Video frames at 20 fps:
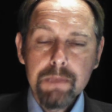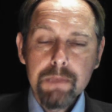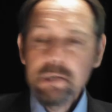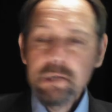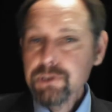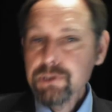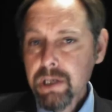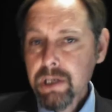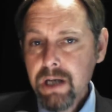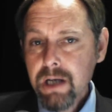
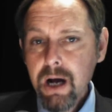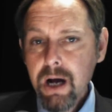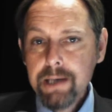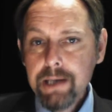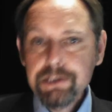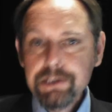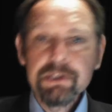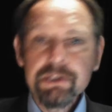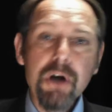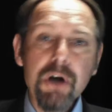
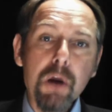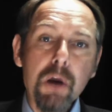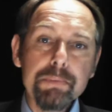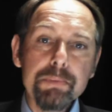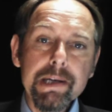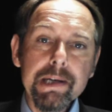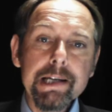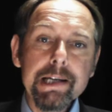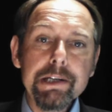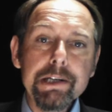Tonight's top
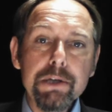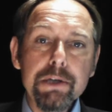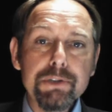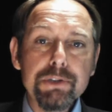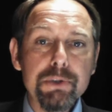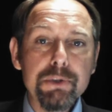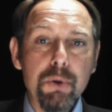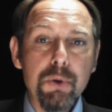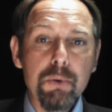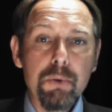EU
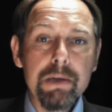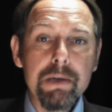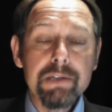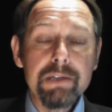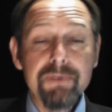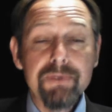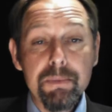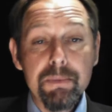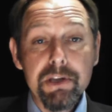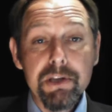stories
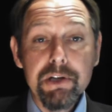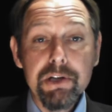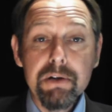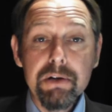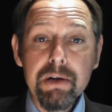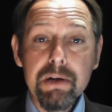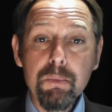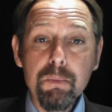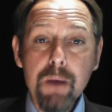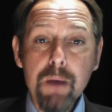from the
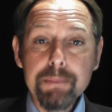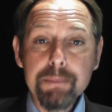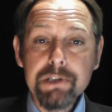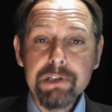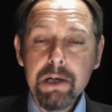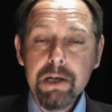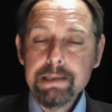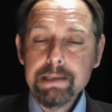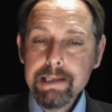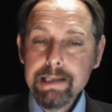UNIT
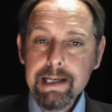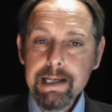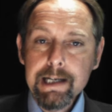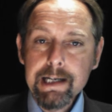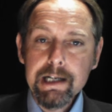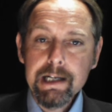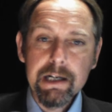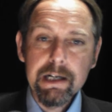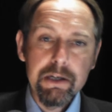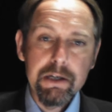website
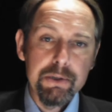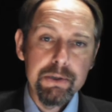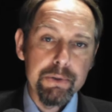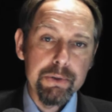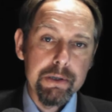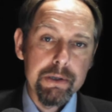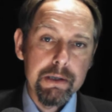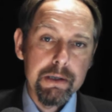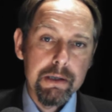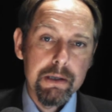
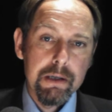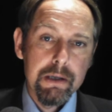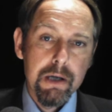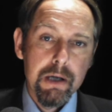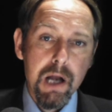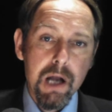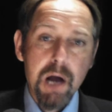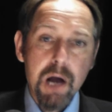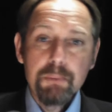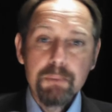include:
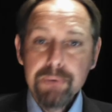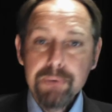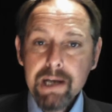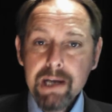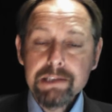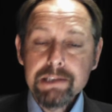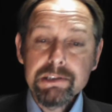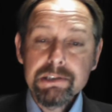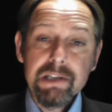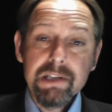
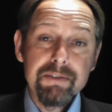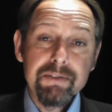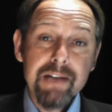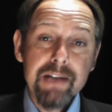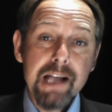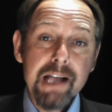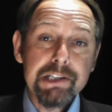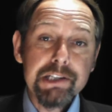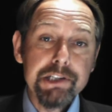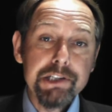Britons have
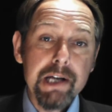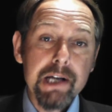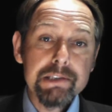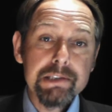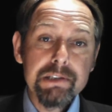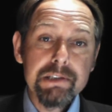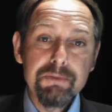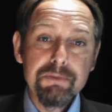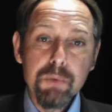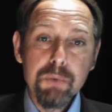less
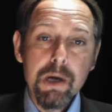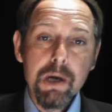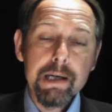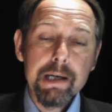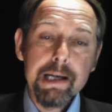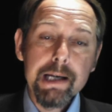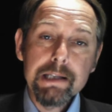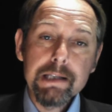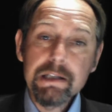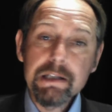chance of
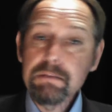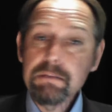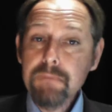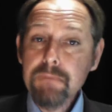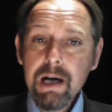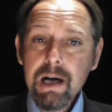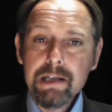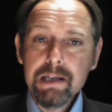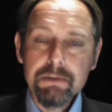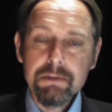working than
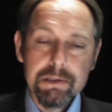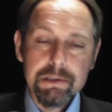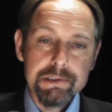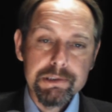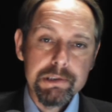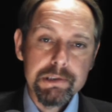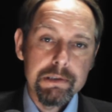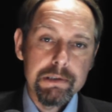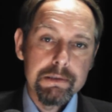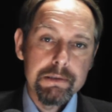
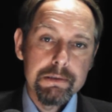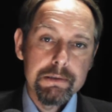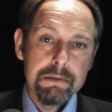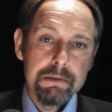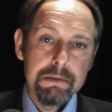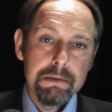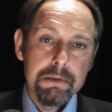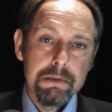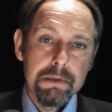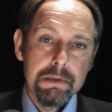migrants.
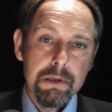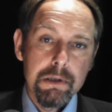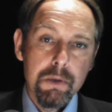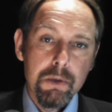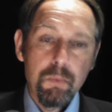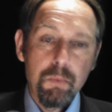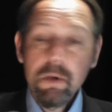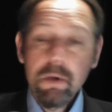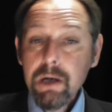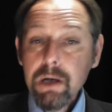
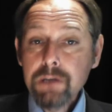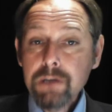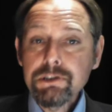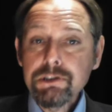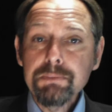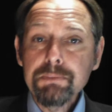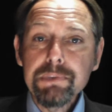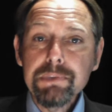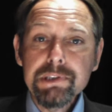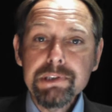
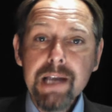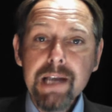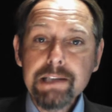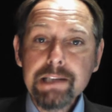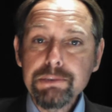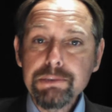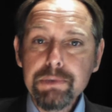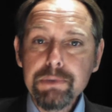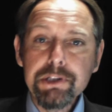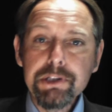
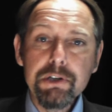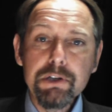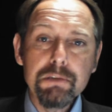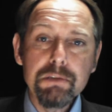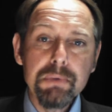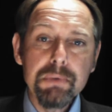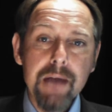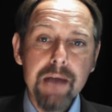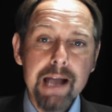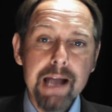100%
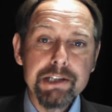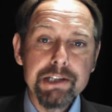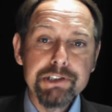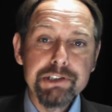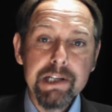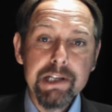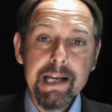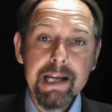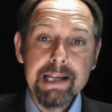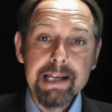renewable
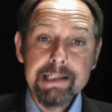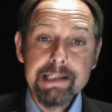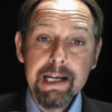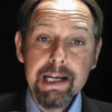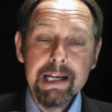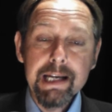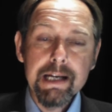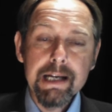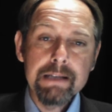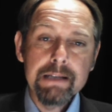energy is
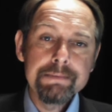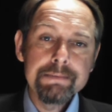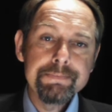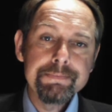here.